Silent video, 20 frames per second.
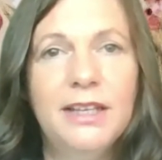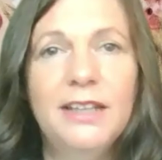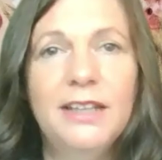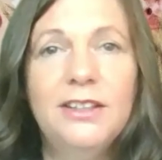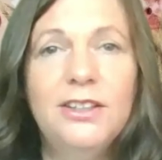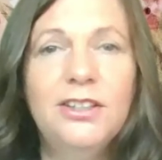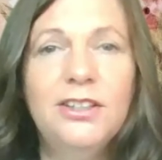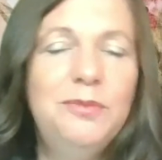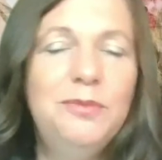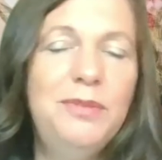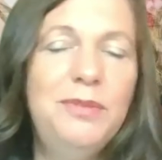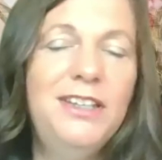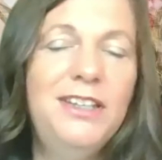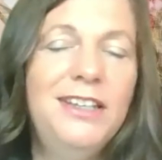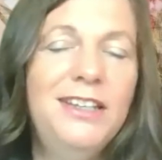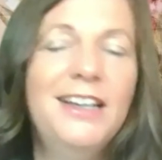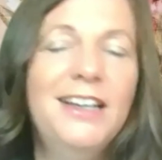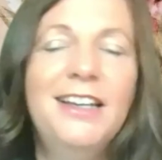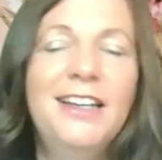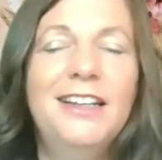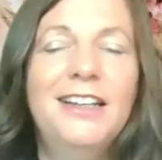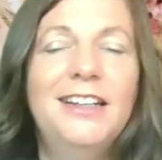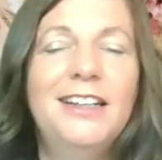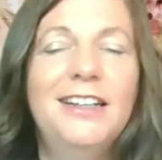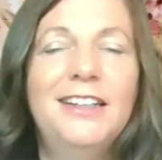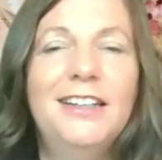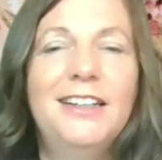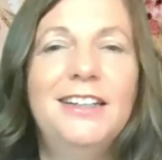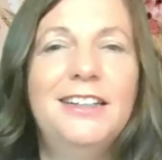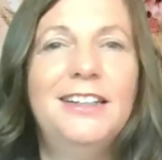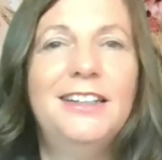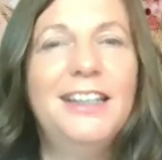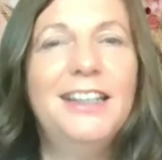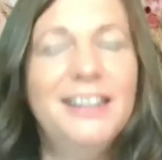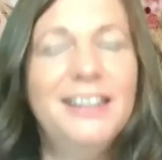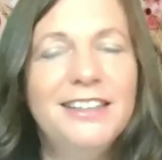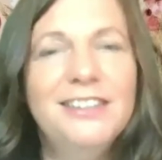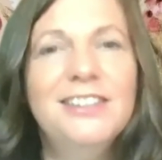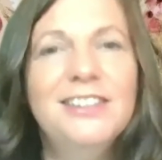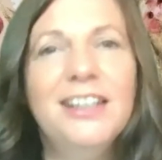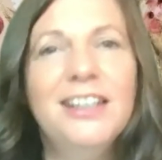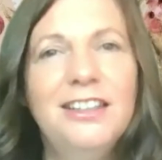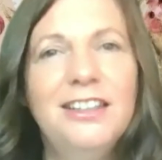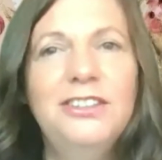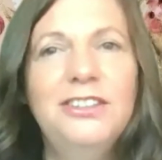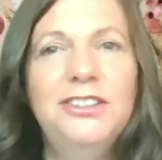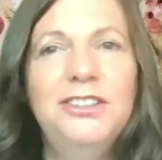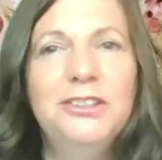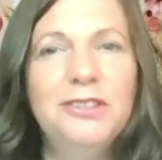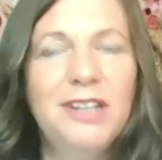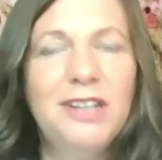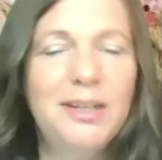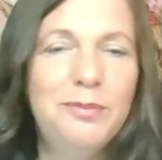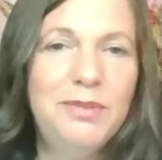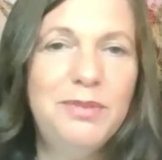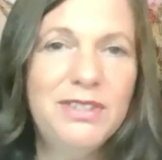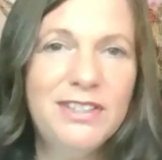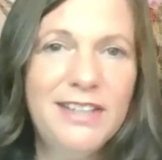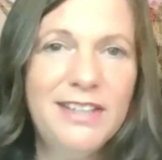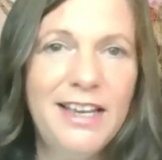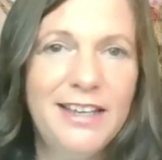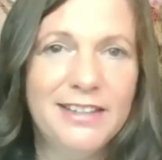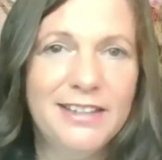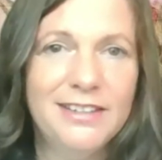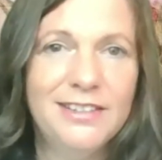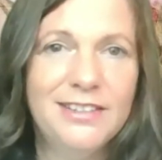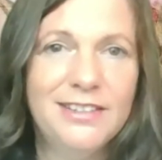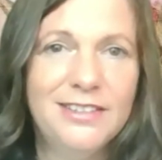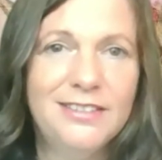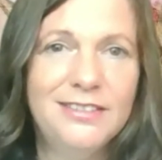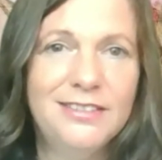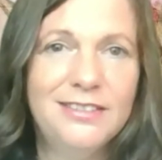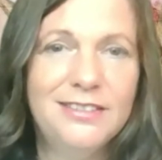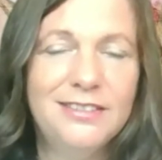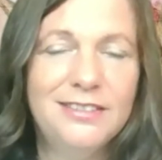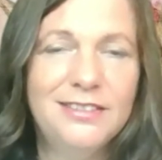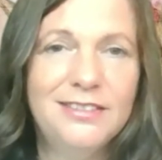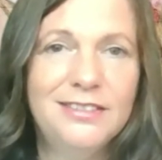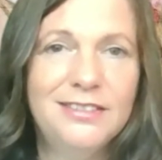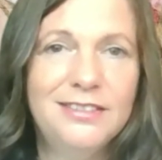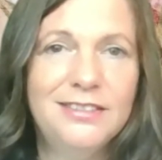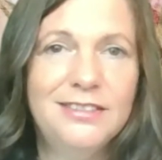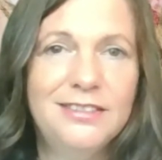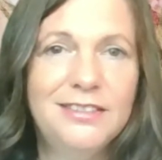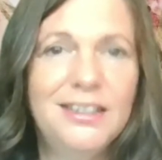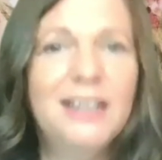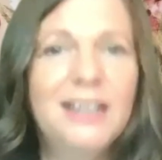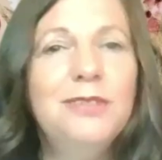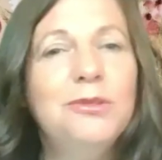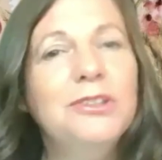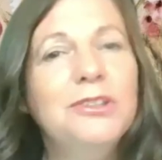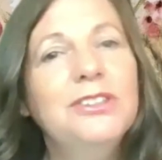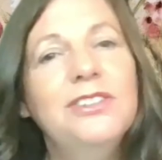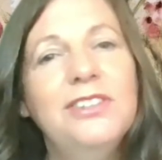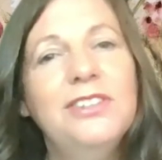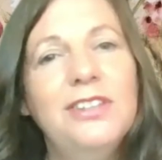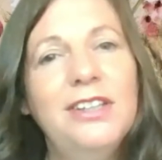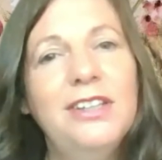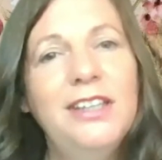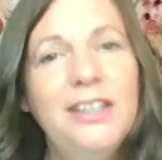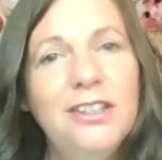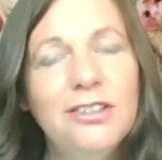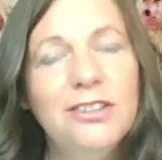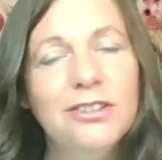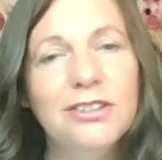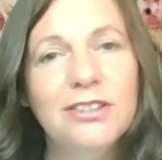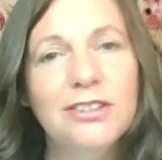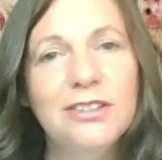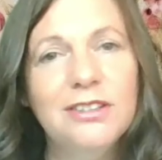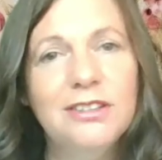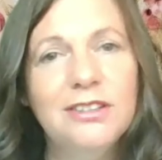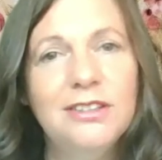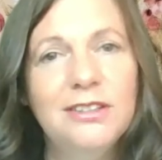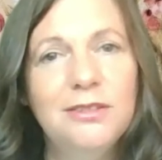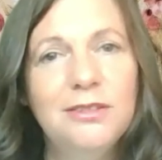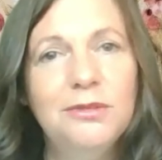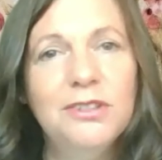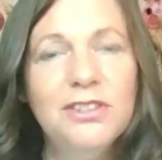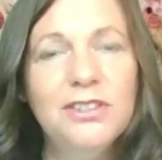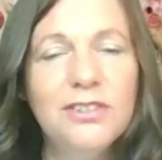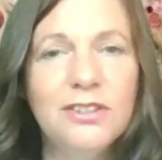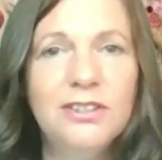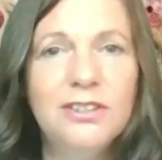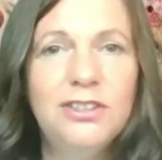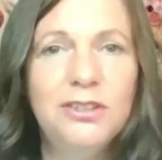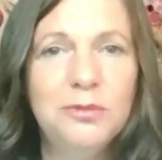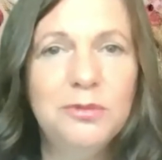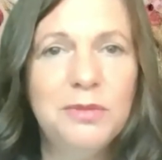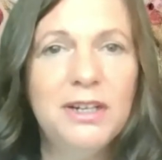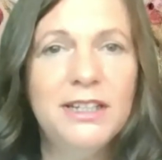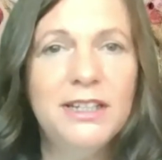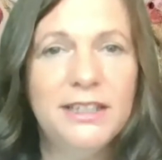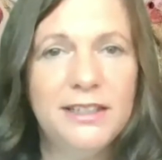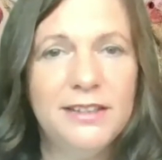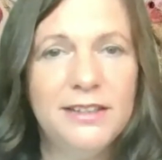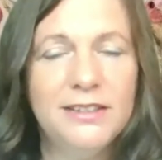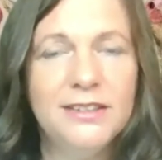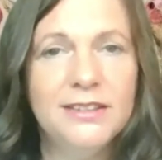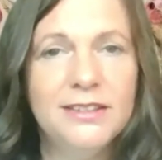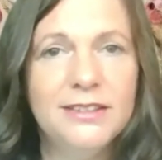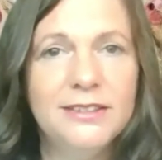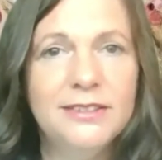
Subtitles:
It could be, I can tell you're upset. I want to hear what's on your mind.